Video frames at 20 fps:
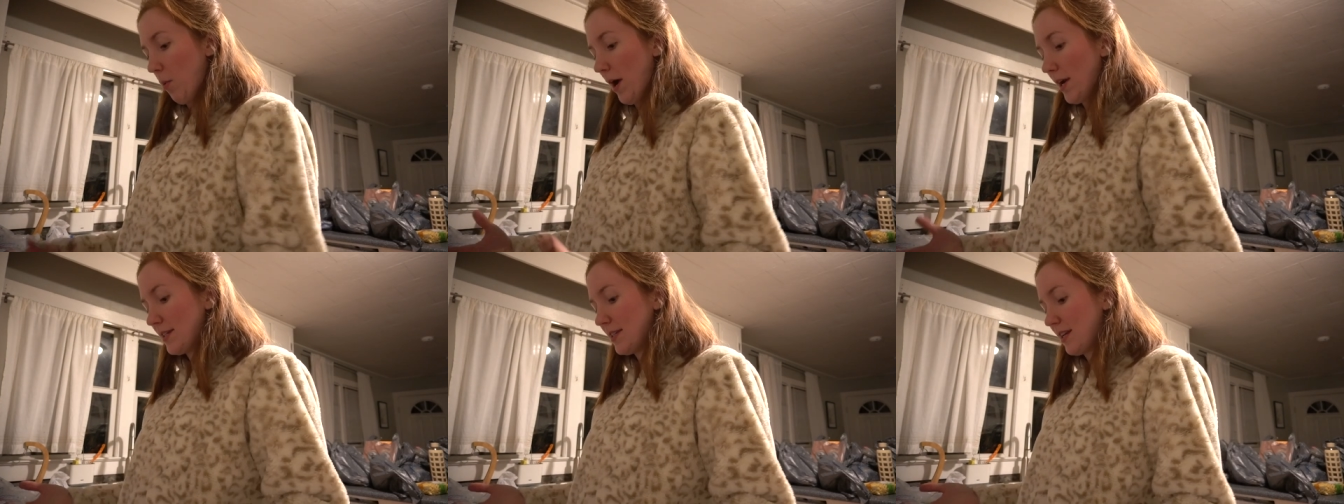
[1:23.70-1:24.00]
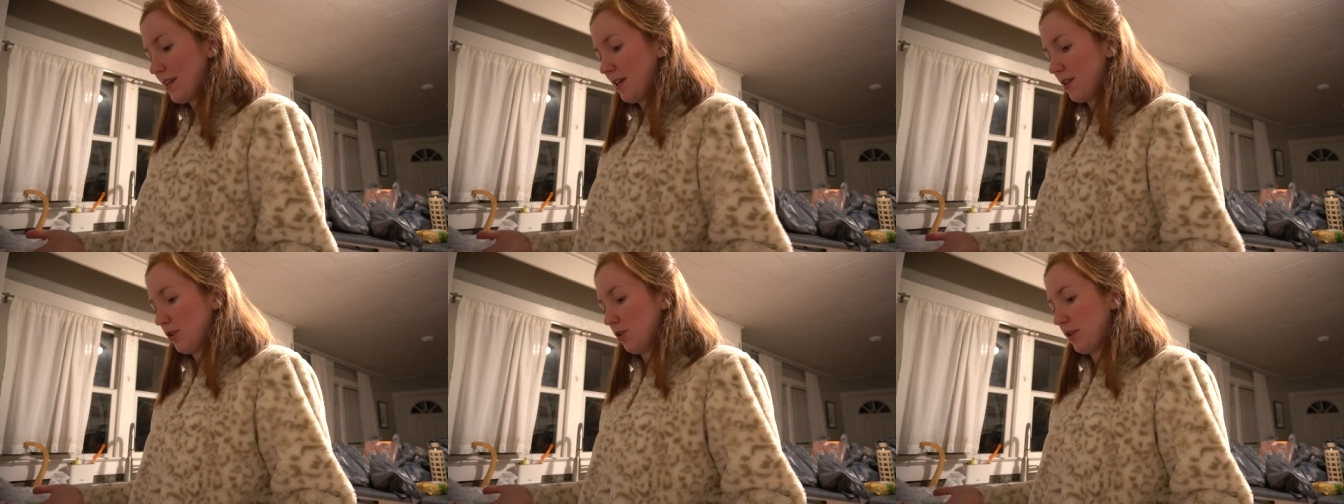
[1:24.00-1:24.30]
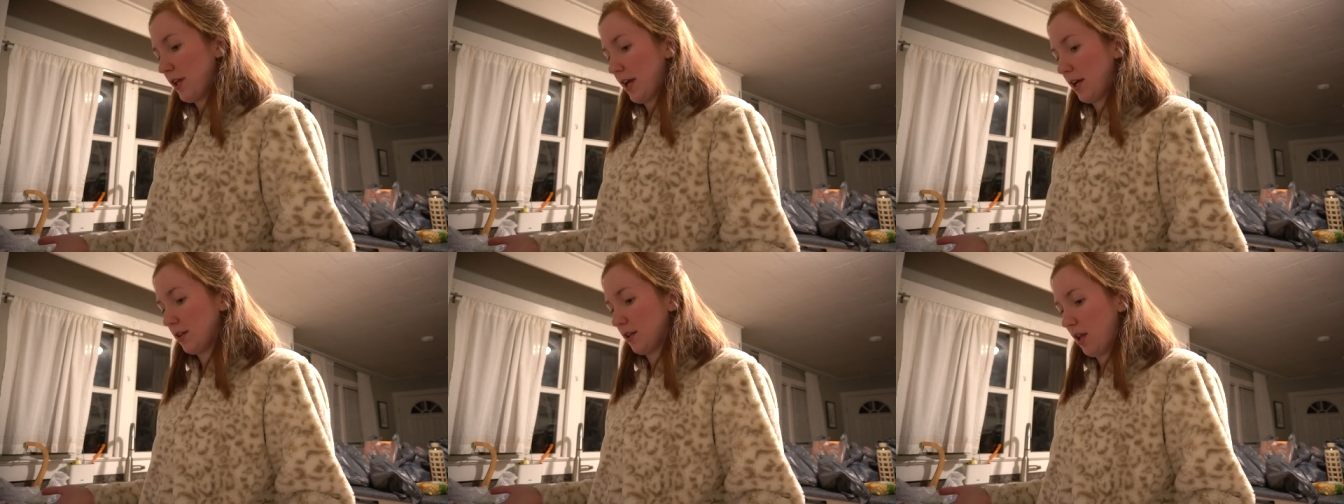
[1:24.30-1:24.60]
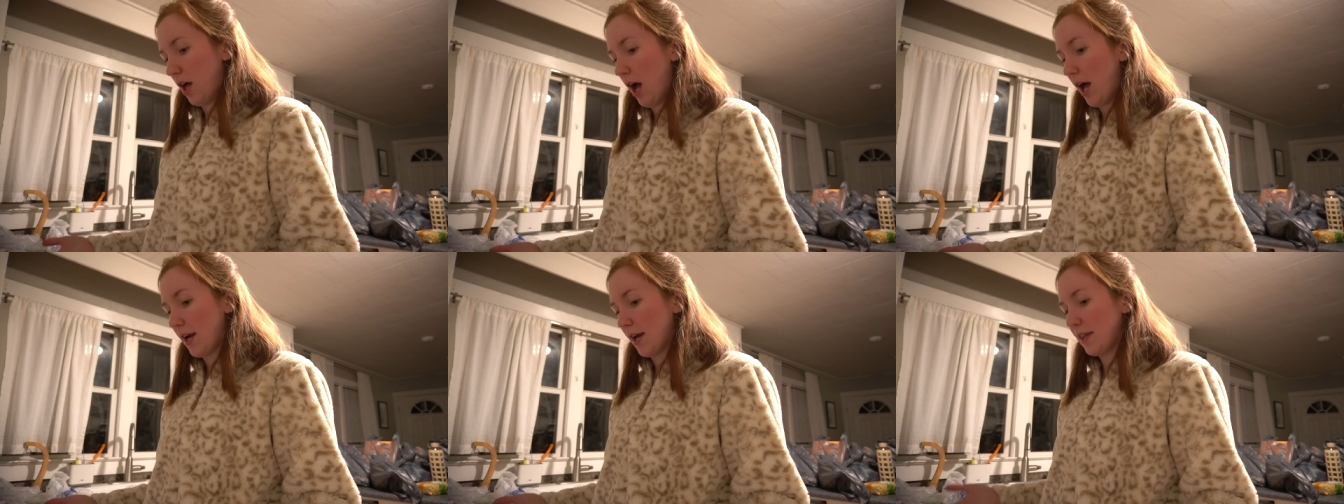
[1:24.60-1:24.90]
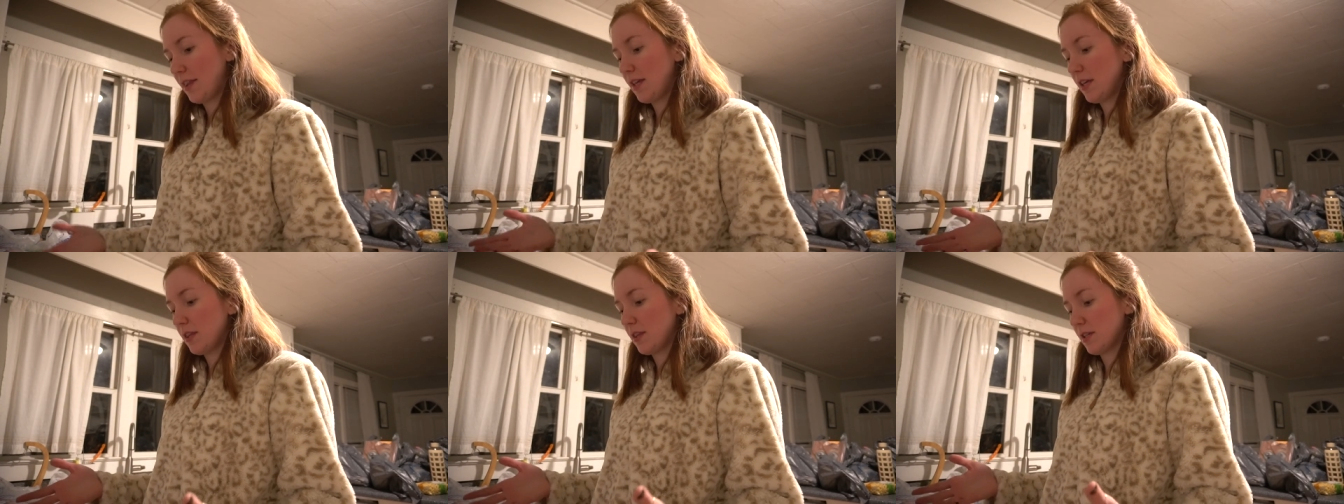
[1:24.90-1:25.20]
why does that not look like a lot? I
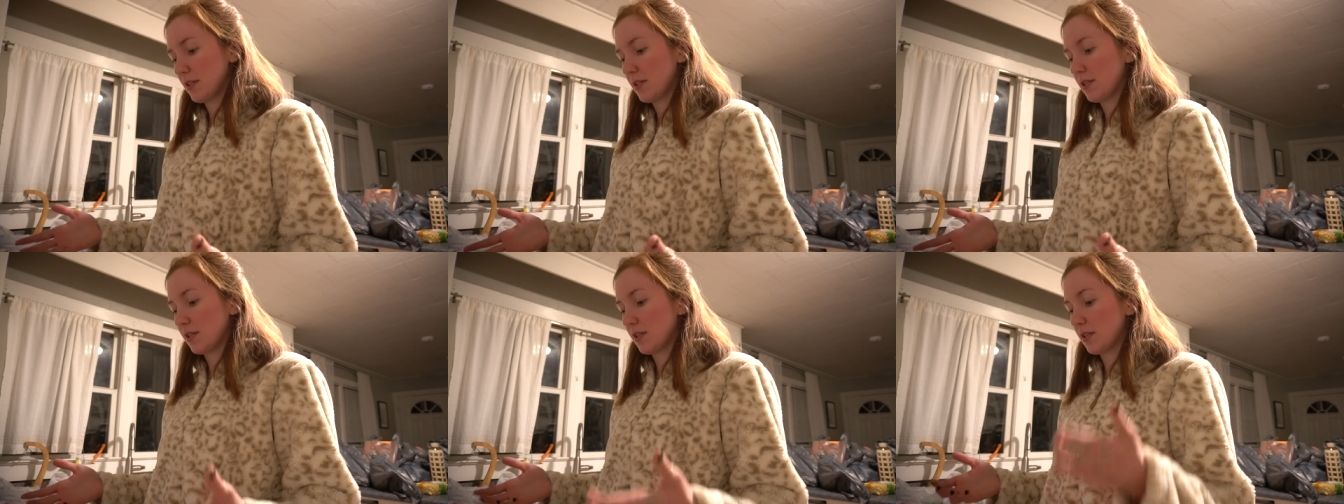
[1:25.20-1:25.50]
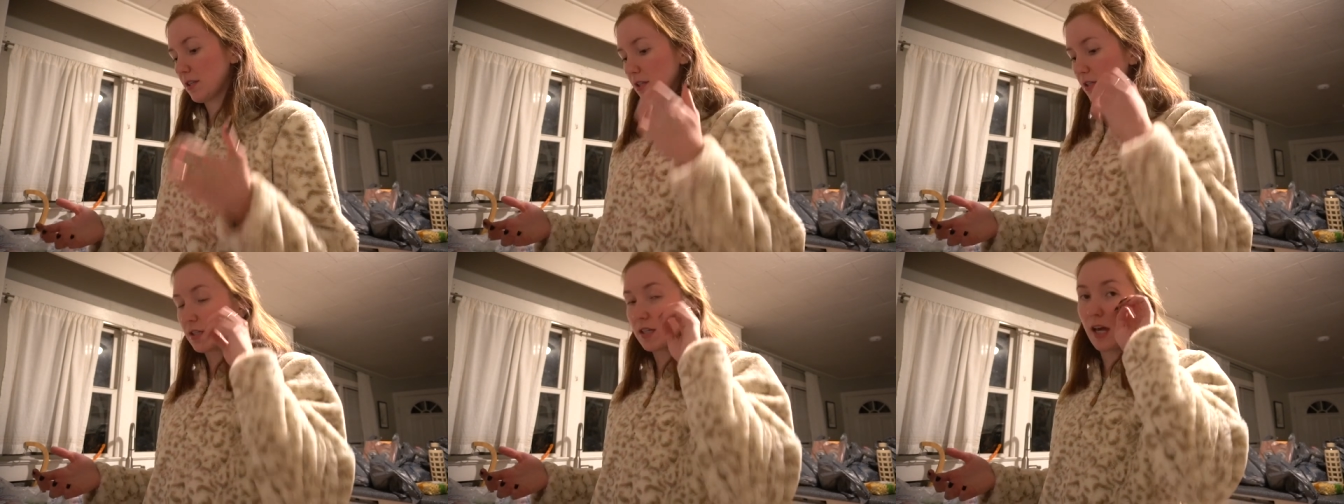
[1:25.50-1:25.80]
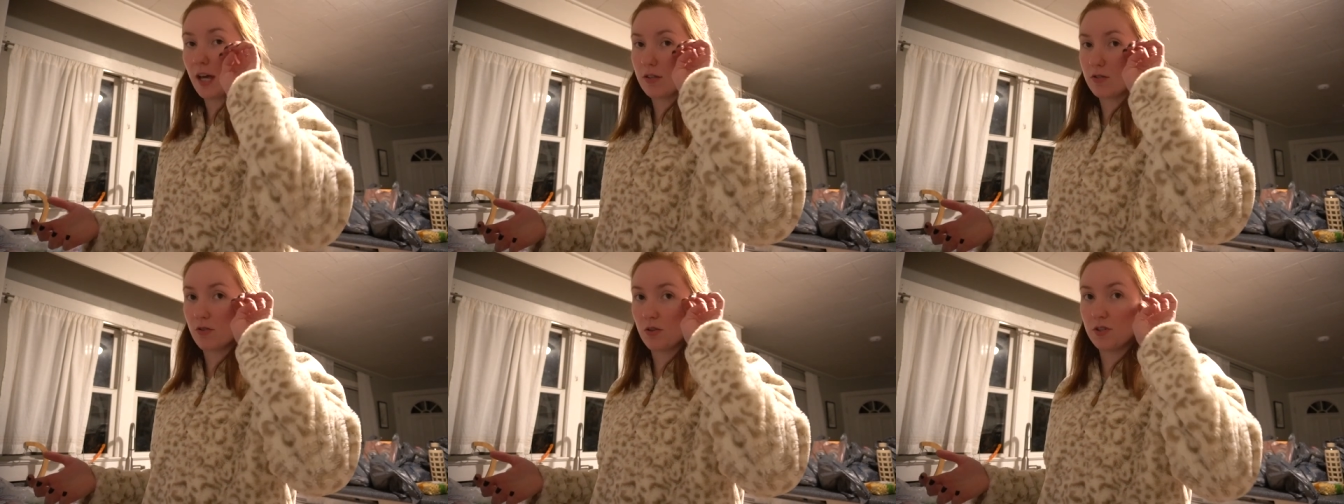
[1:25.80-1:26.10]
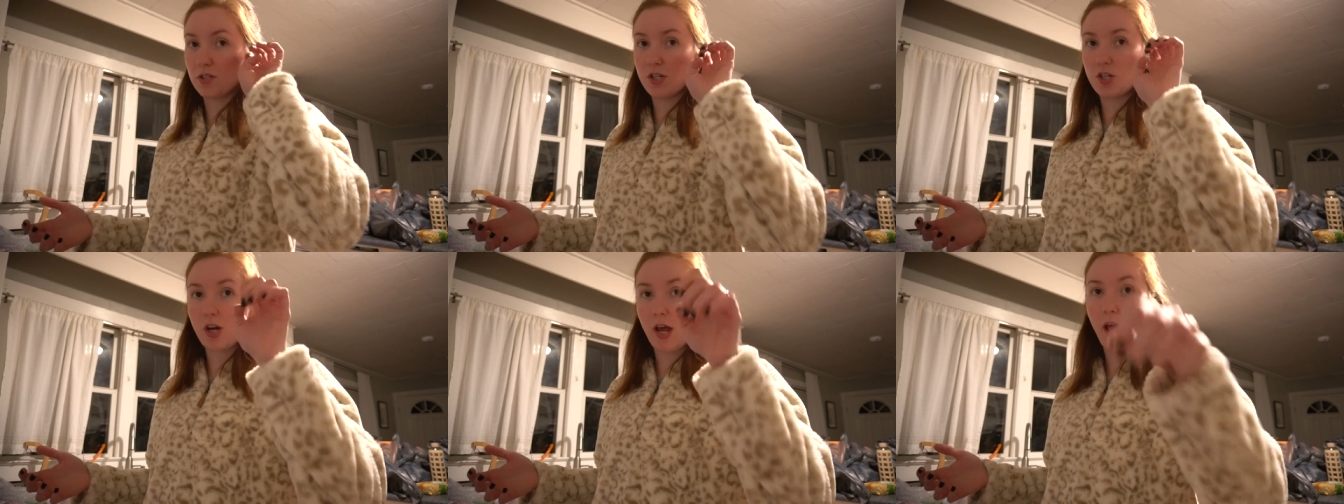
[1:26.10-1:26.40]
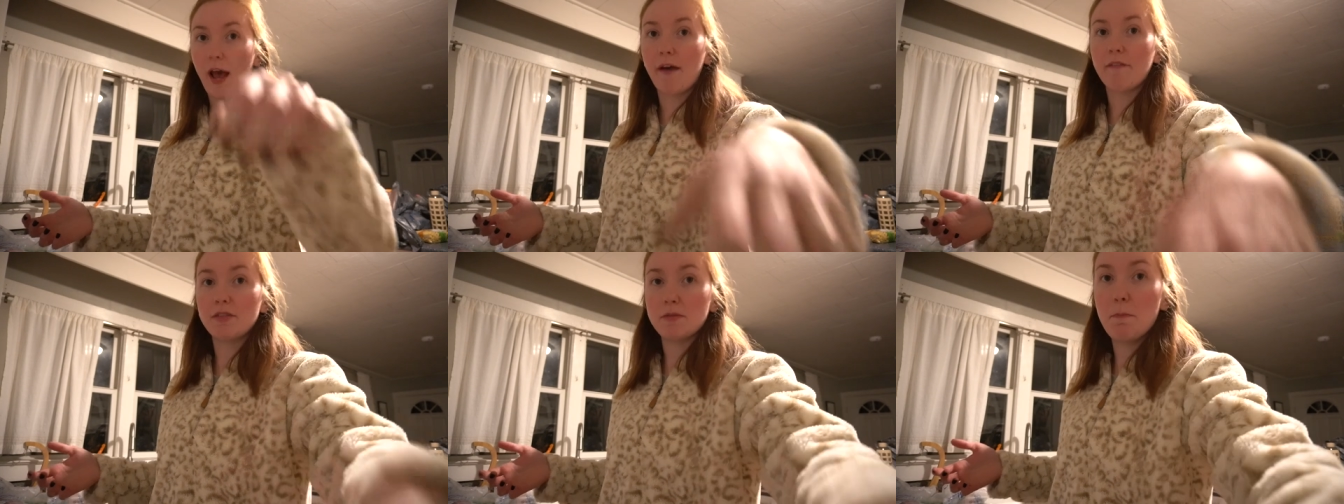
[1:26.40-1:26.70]
think this, this casserole dish I
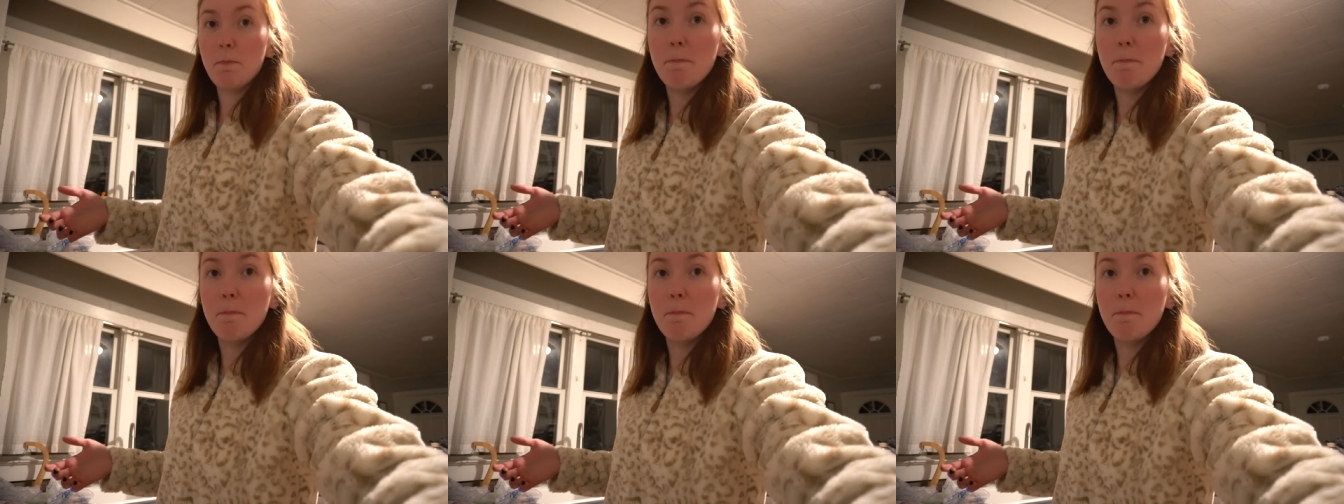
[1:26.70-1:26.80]
have is